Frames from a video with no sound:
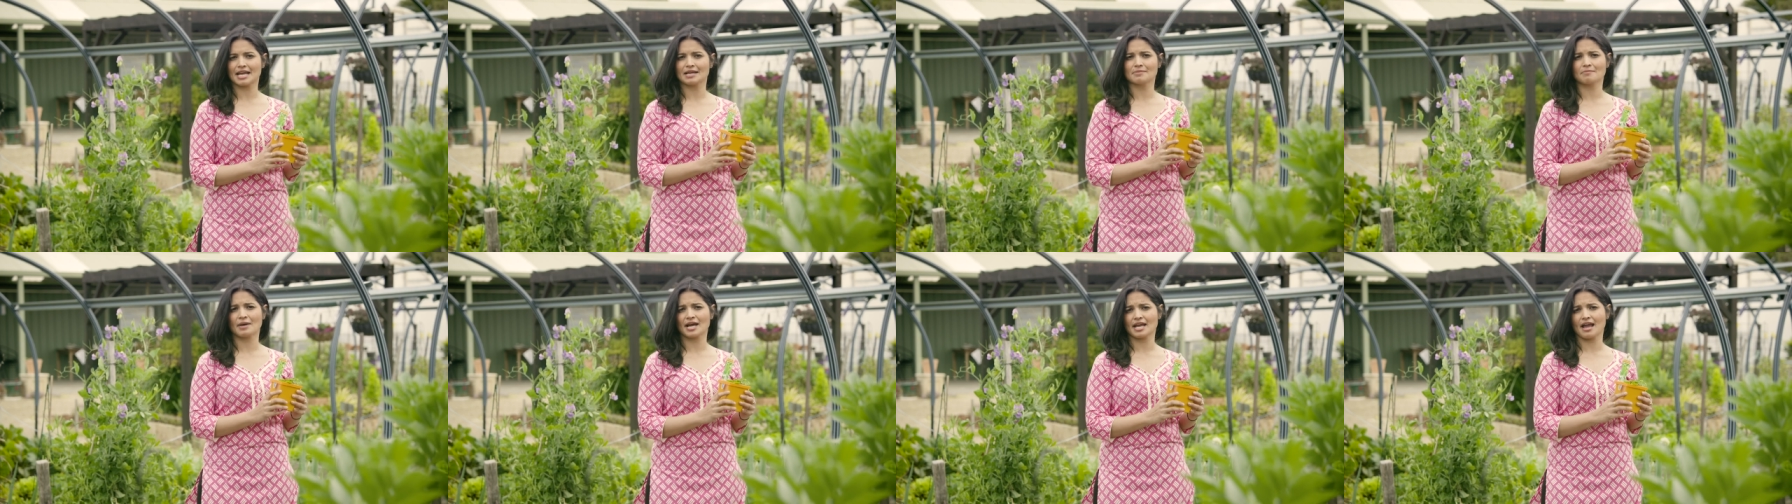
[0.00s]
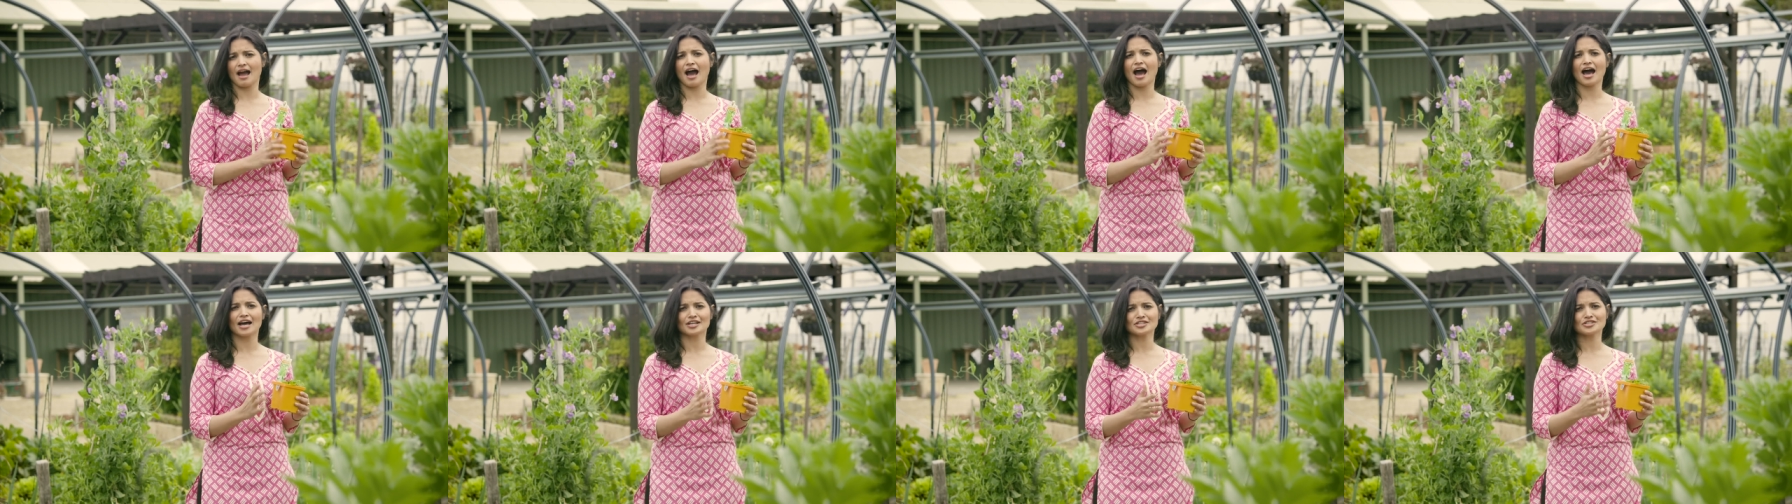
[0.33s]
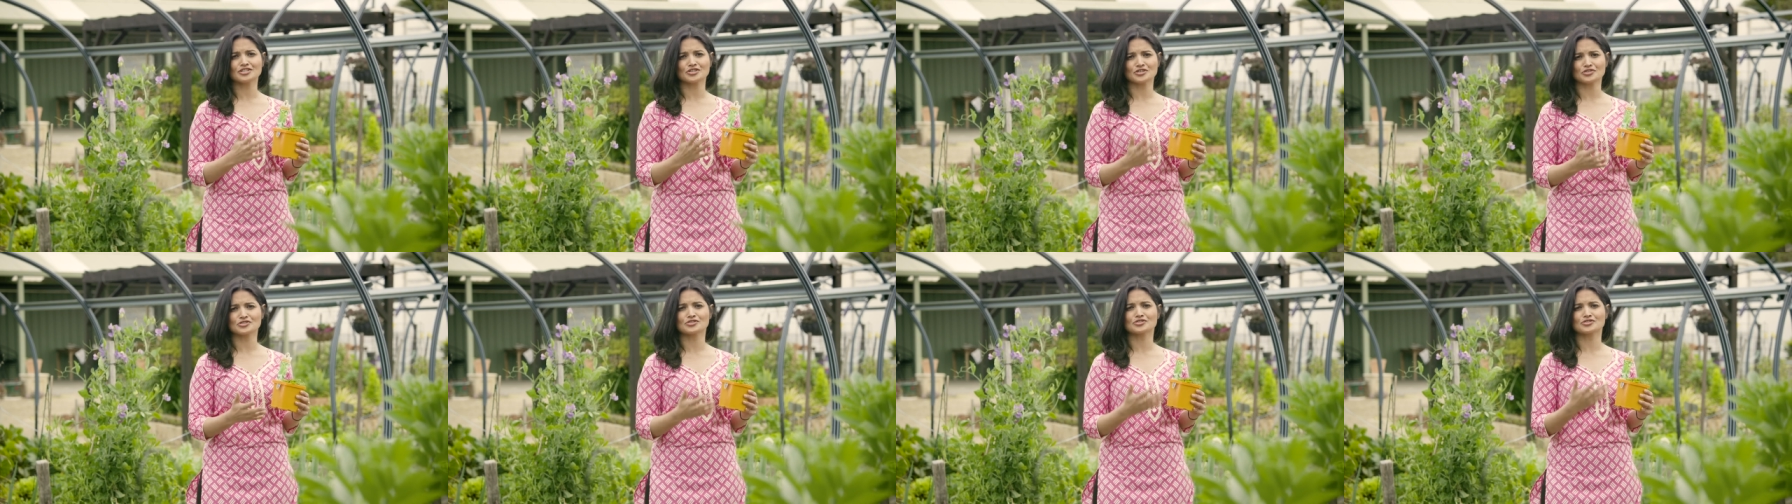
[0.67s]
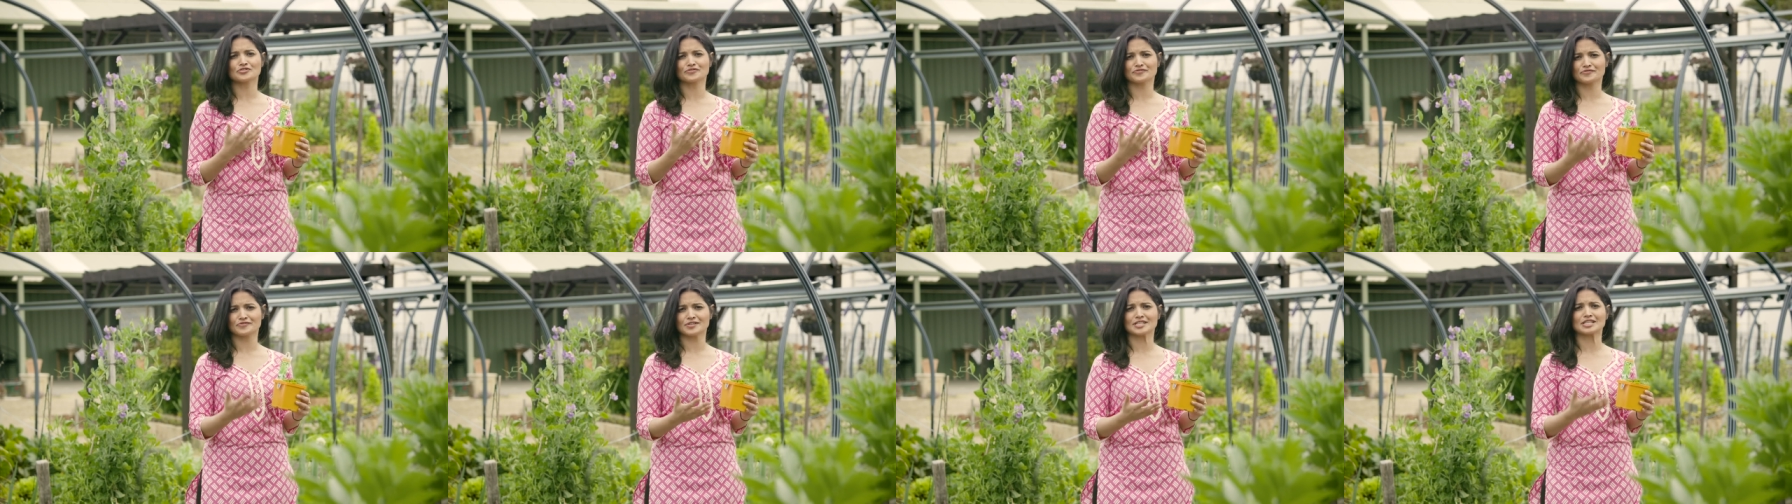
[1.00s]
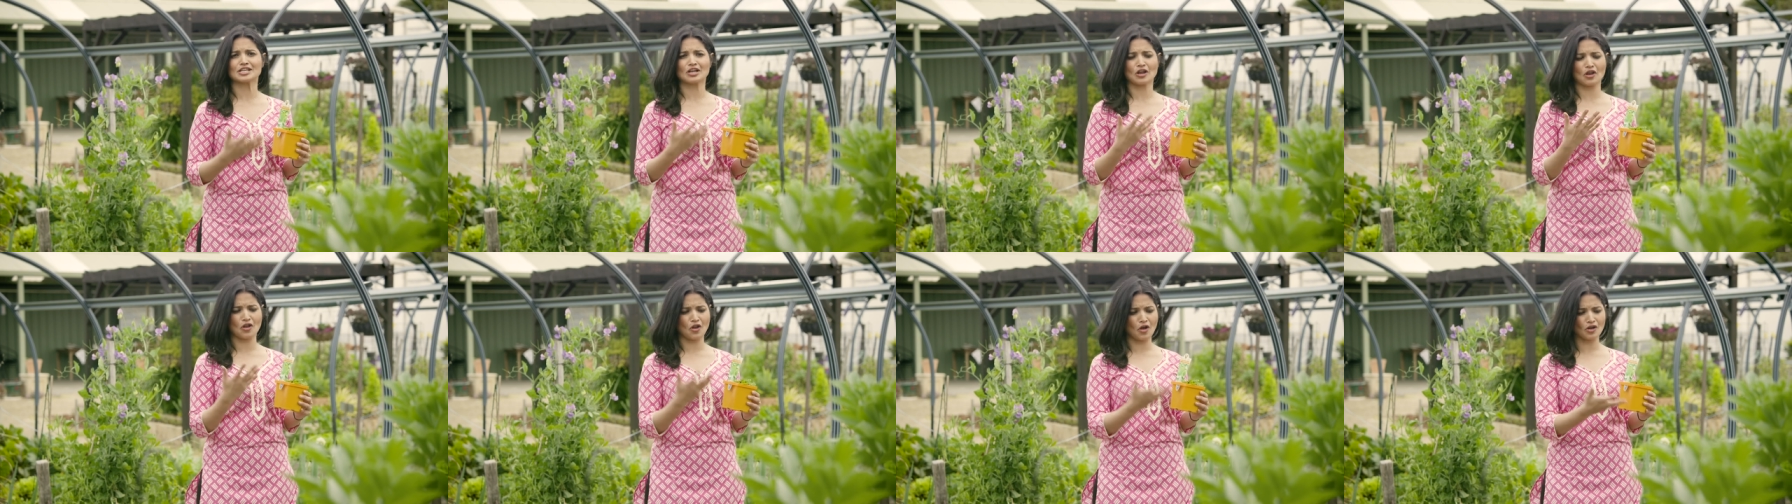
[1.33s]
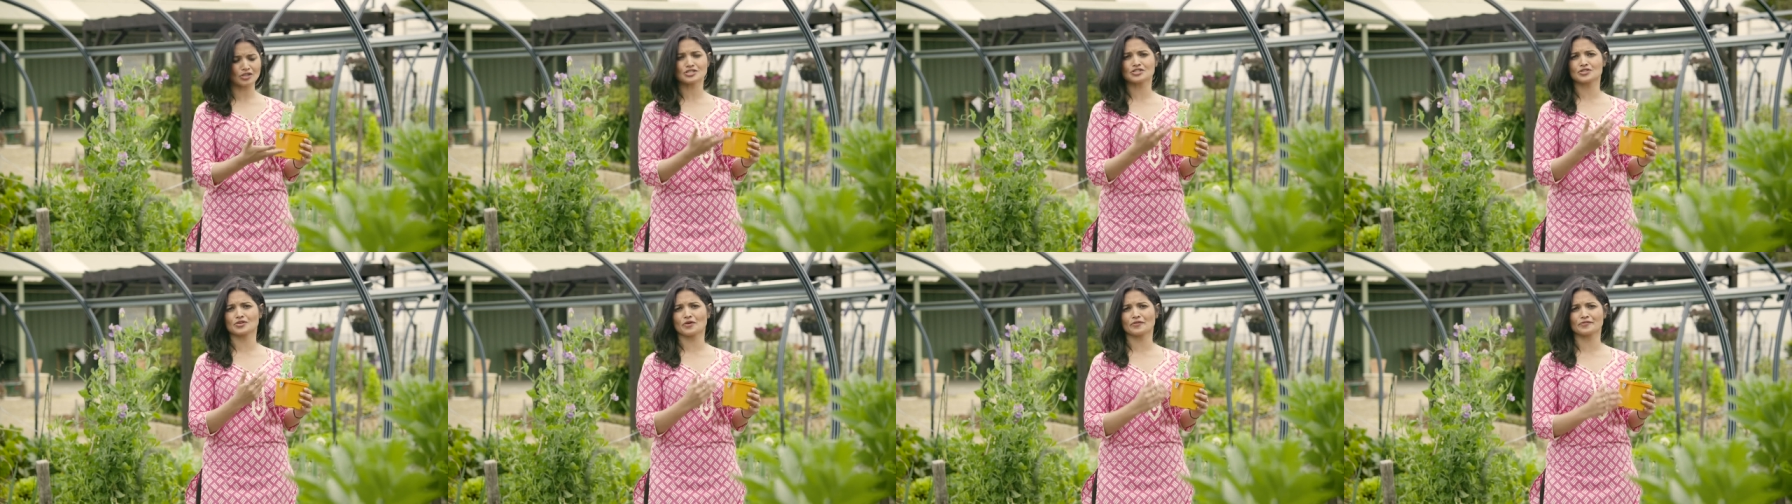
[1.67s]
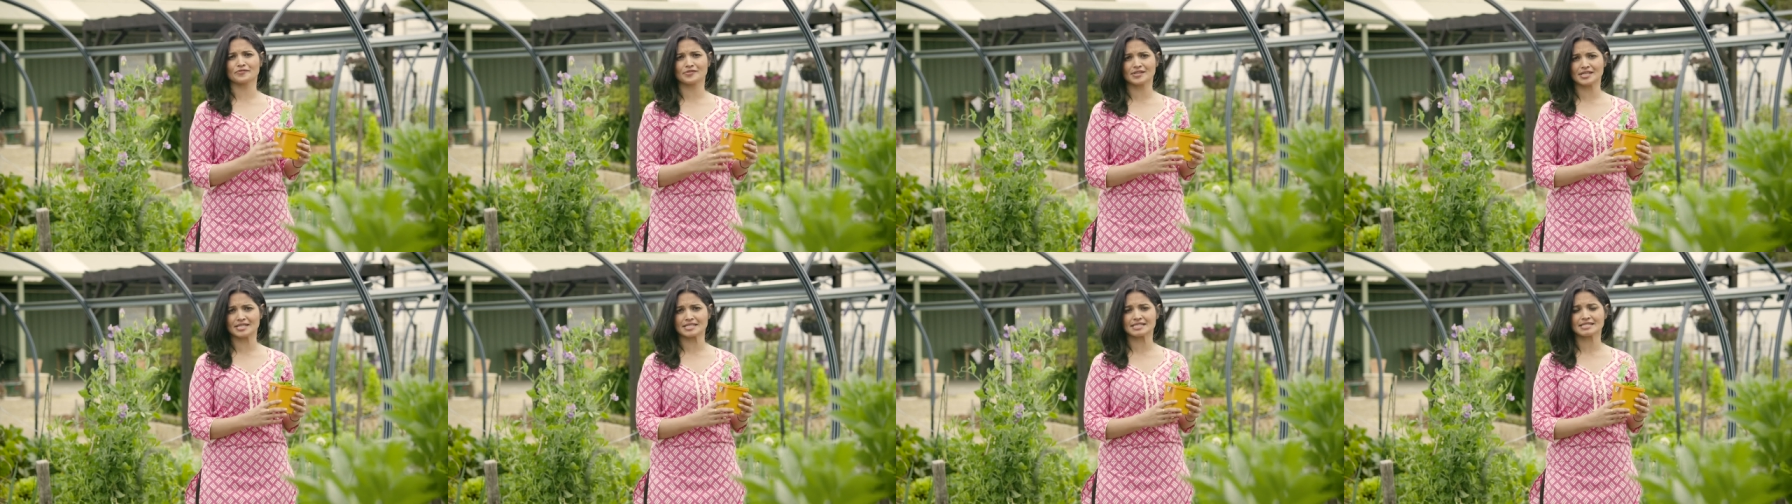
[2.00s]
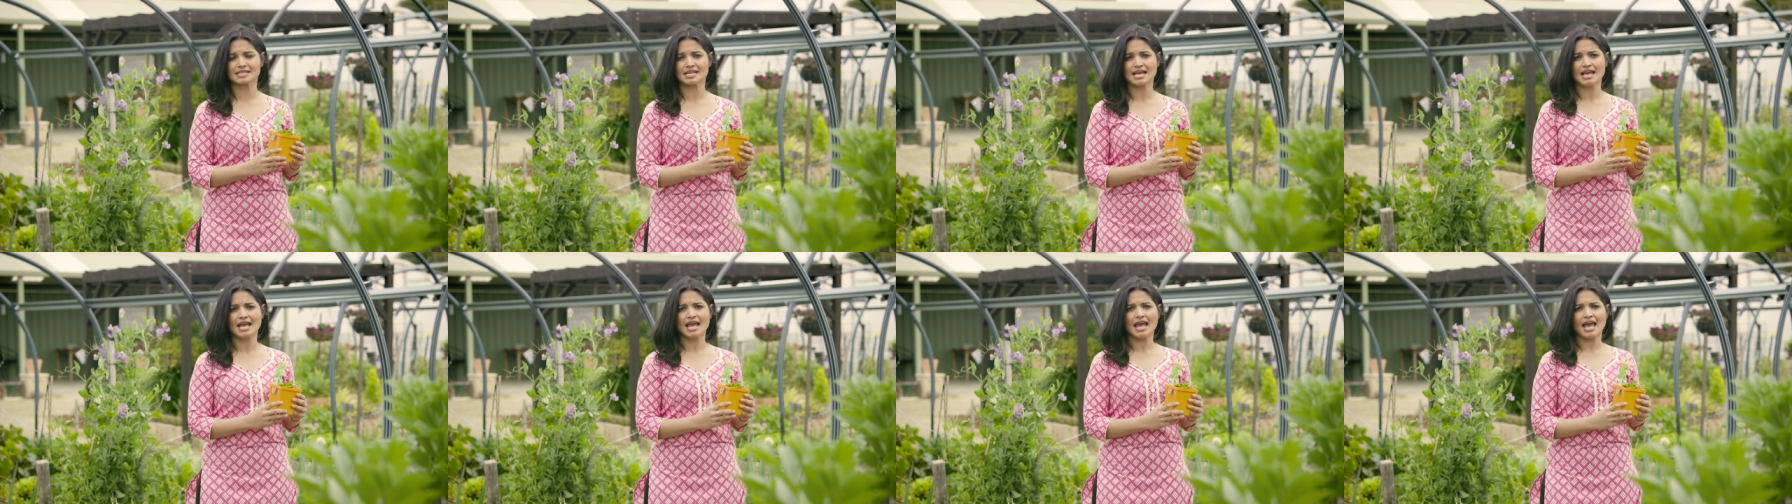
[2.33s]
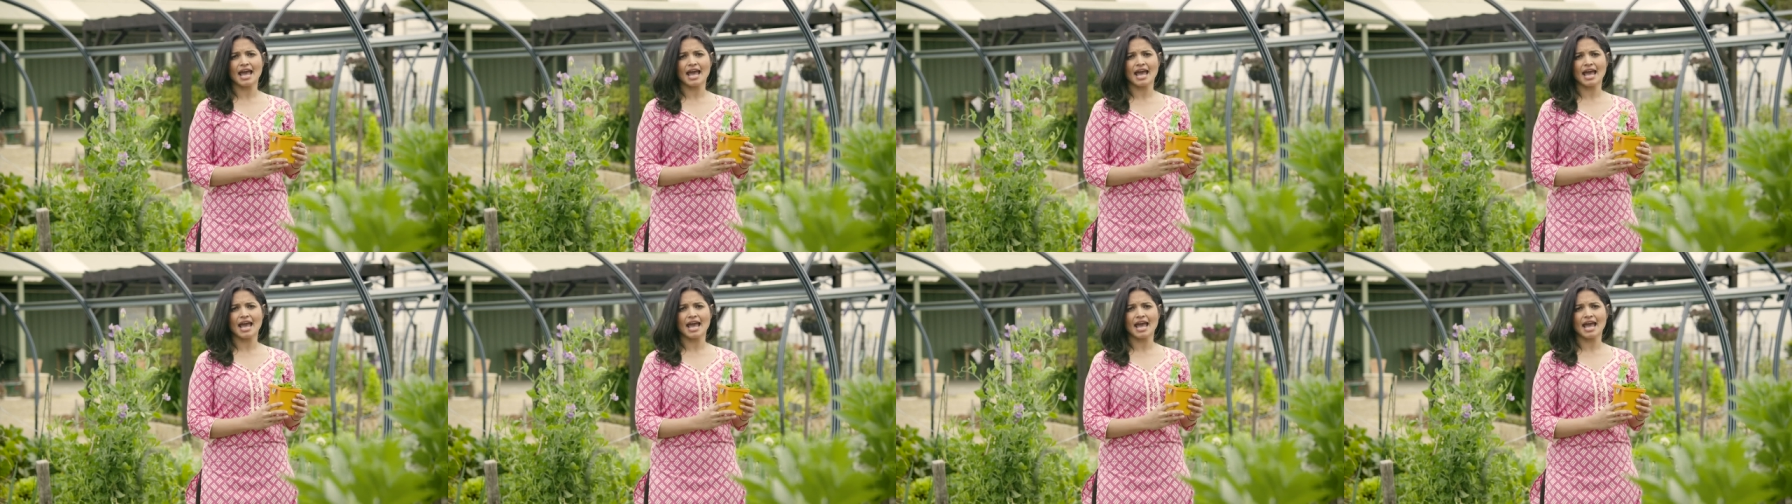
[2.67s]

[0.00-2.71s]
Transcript: and my aunt used to feed lots of this.